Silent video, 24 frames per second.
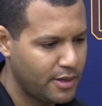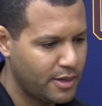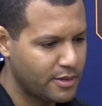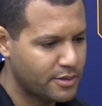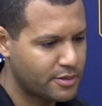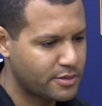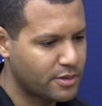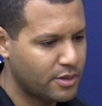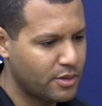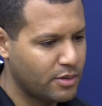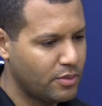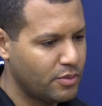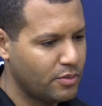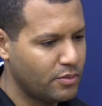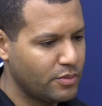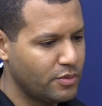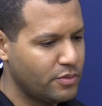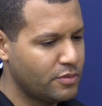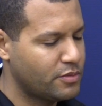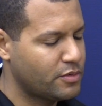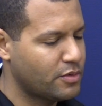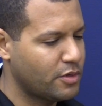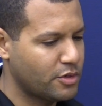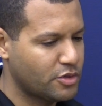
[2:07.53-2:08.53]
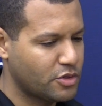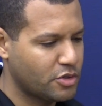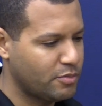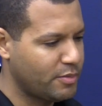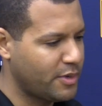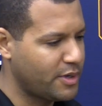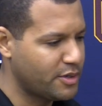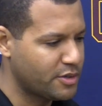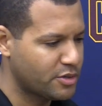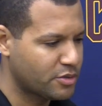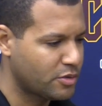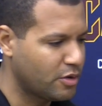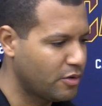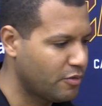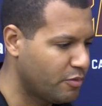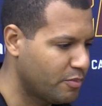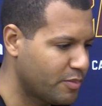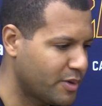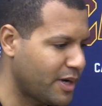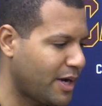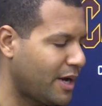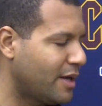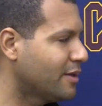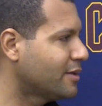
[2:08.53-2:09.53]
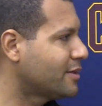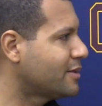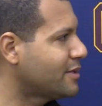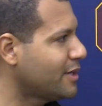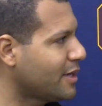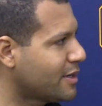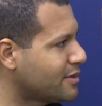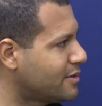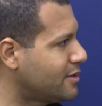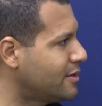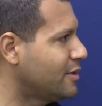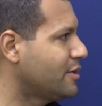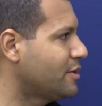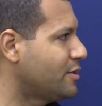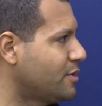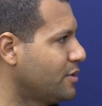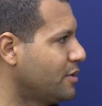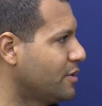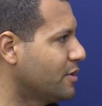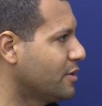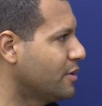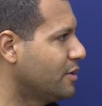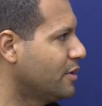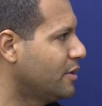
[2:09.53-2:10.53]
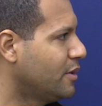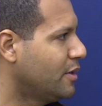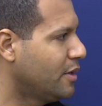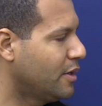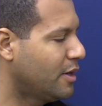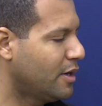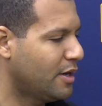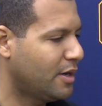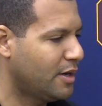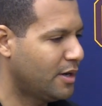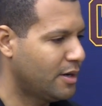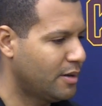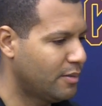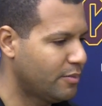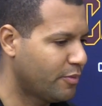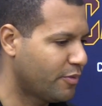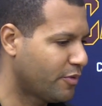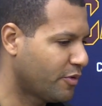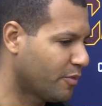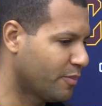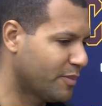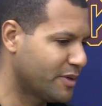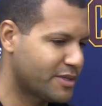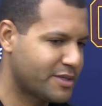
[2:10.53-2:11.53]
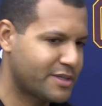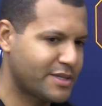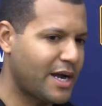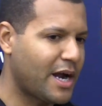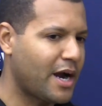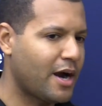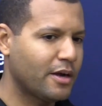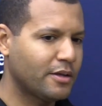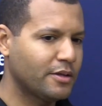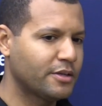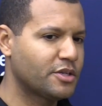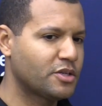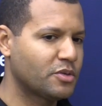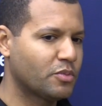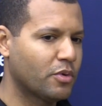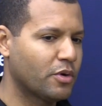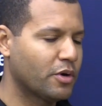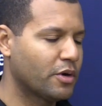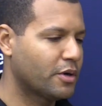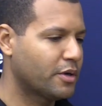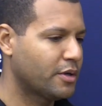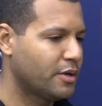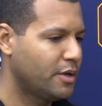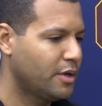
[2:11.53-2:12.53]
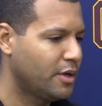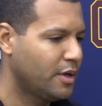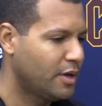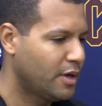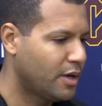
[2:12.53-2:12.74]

And so you saw tremendous growth from Colin Sexton this year, from his tireless work.